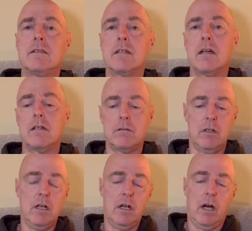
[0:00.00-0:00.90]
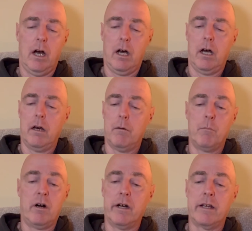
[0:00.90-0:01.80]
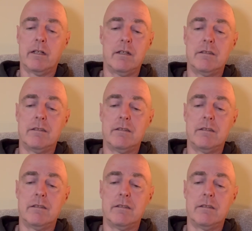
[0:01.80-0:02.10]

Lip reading: So my